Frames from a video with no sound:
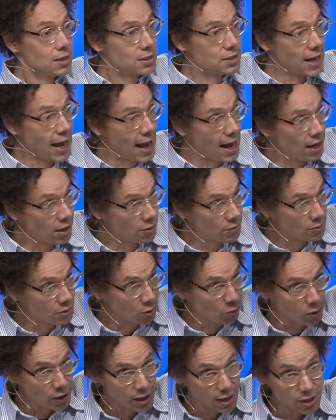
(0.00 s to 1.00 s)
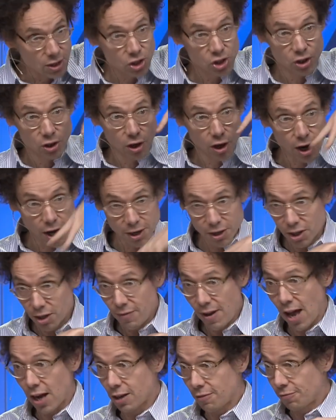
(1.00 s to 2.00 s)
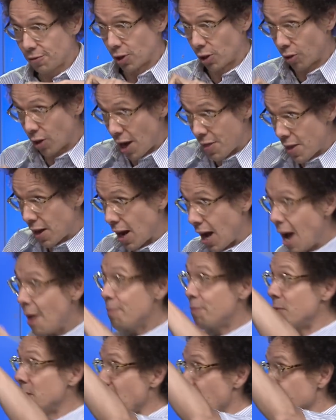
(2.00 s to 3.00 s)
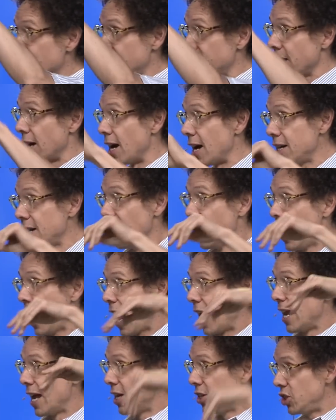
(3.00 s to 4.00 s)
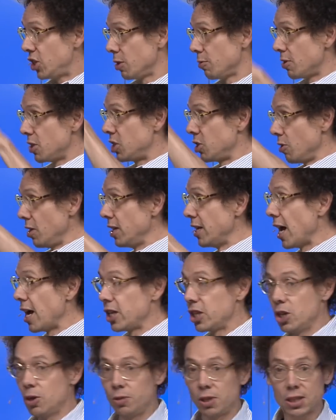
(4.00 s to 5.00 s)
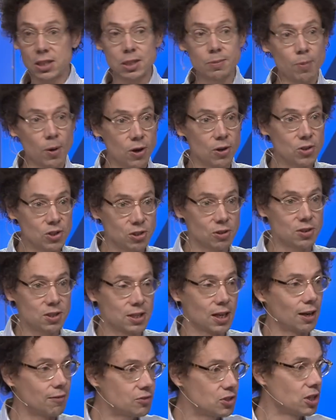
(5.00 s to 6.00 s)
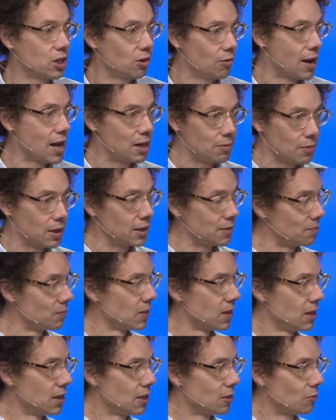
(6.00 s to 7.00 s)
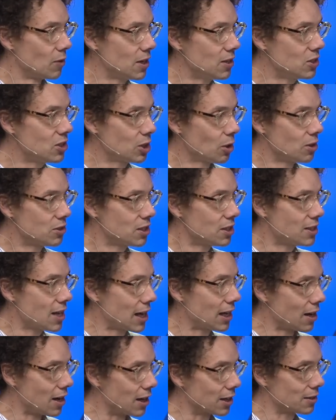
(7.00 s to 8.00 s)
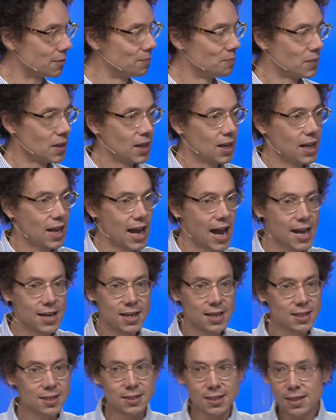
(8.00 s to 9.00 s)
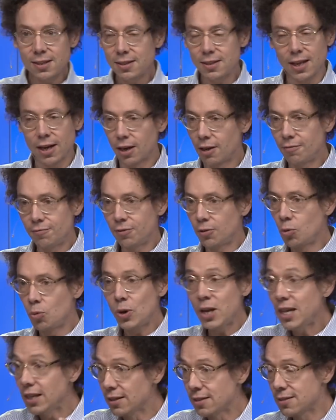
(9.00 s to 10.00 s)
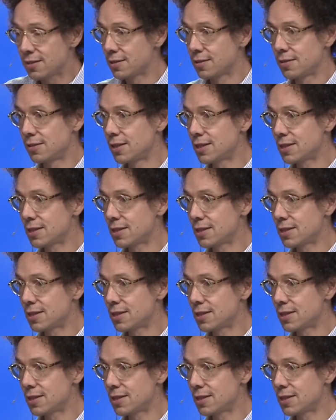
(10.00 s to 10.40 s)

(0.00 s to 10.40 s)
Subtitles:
down the ridge, onto the valley floor, and then up the other side. And as you were doing that, you would expose yourself to your enemy, right? So it's a deadlock. And they sit there for weeks,